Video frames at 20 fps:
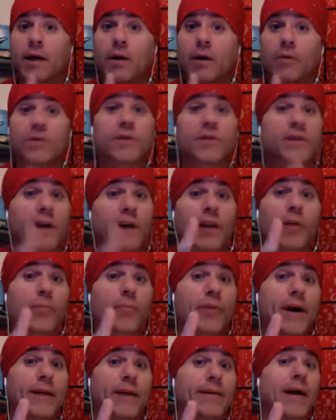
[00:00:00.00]

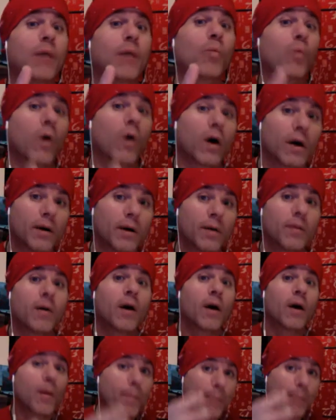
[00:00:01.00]
Celebrate that one
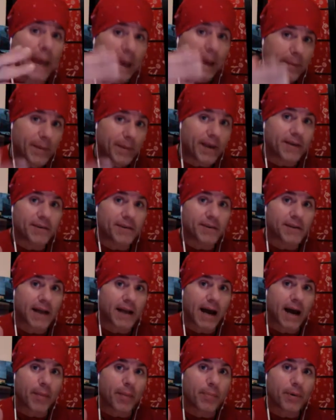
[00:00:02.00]
baby
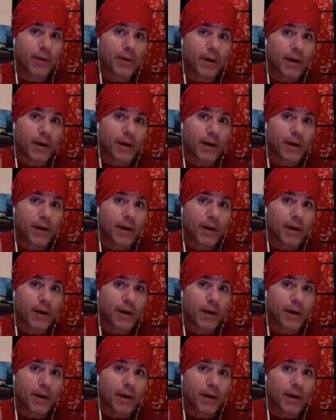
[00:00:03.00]
step